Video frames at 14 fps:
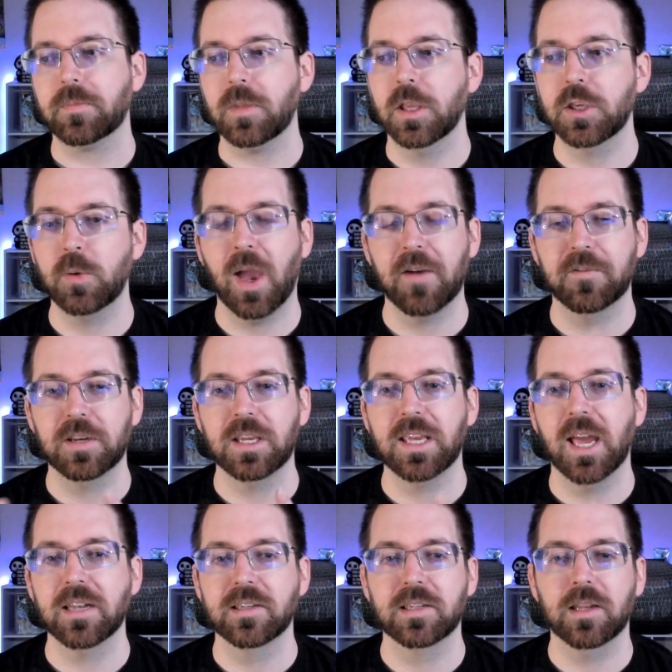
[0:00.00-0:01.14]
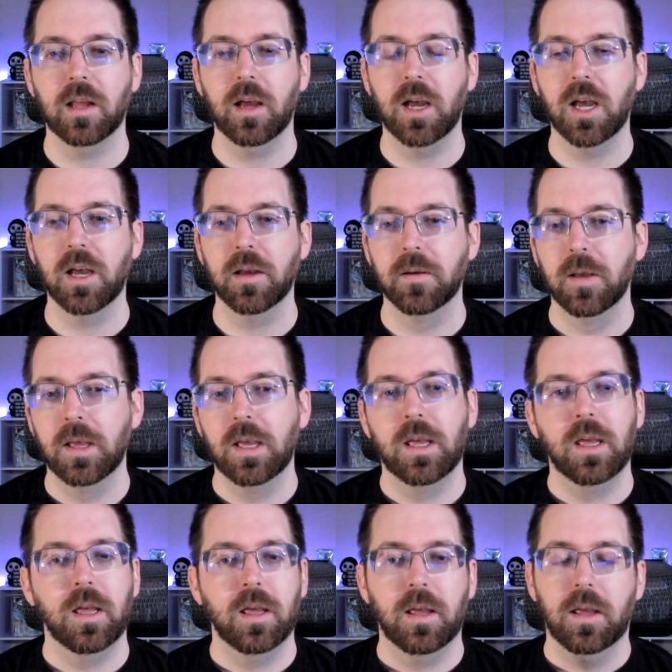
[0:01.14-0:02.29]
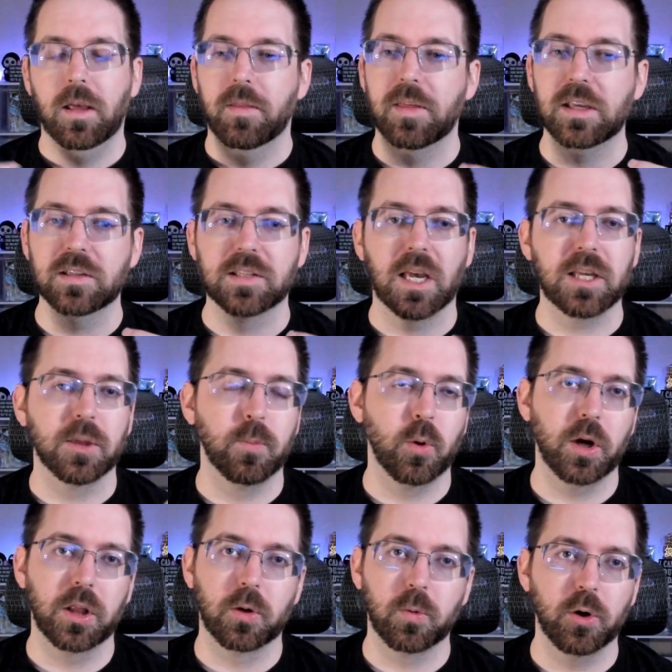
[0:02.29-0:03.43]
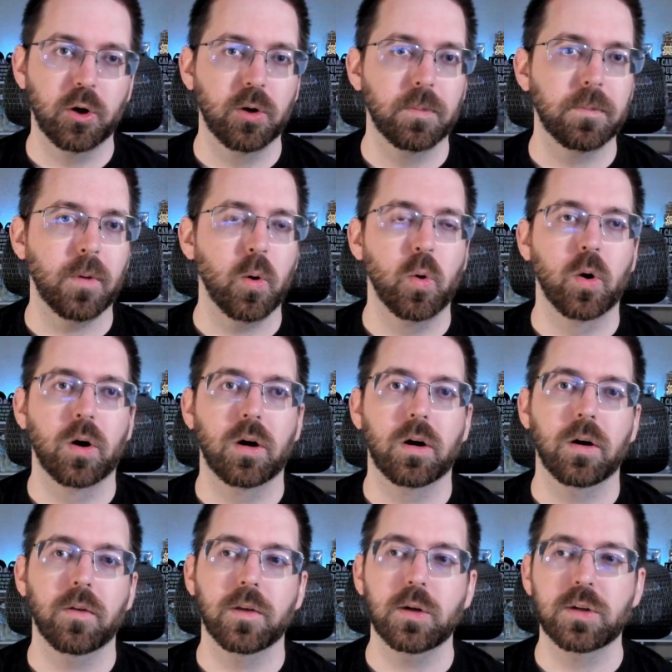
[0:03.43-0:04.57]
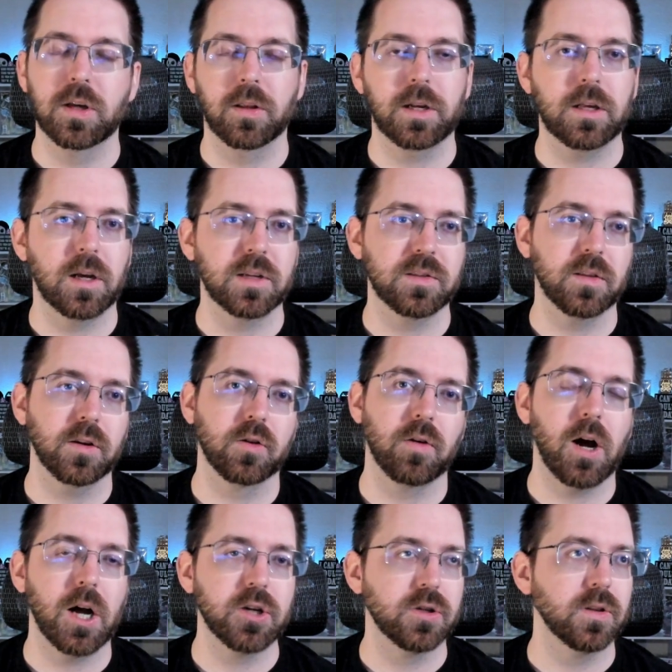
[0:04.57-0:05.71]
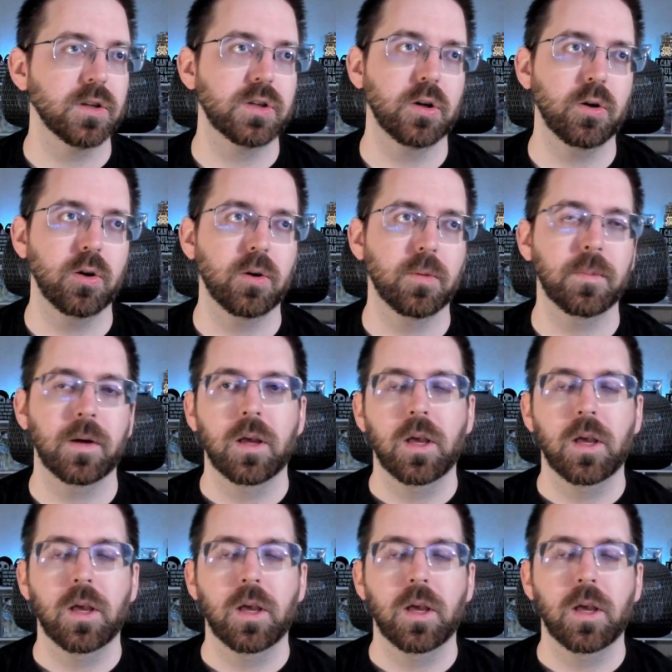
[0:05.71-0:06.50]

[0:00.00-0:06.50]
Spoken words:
You have to get things like the boiler room or the utility closet in the garage and the tomb.